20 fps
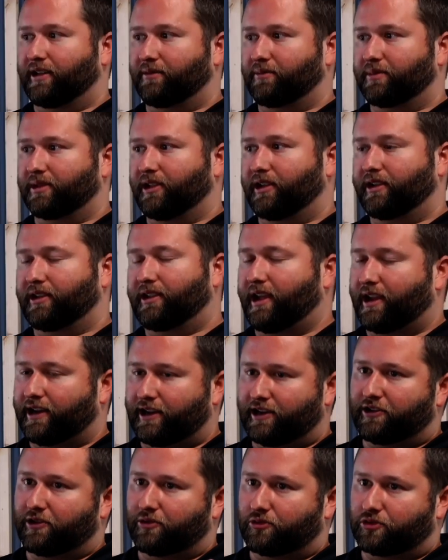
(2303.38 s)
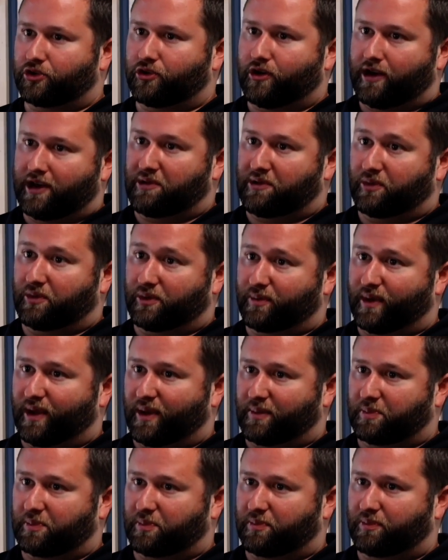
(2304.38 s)
be like, I need to go train with my
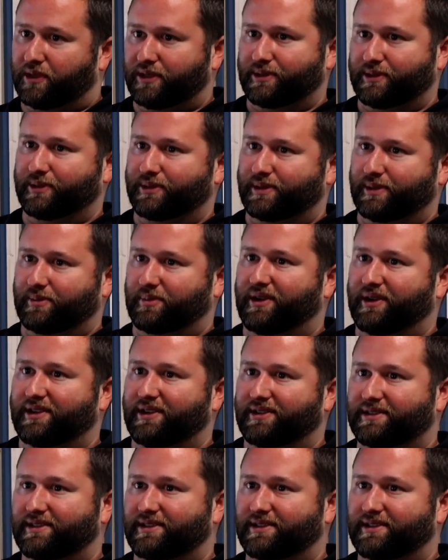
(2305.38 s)
pistol suppressed.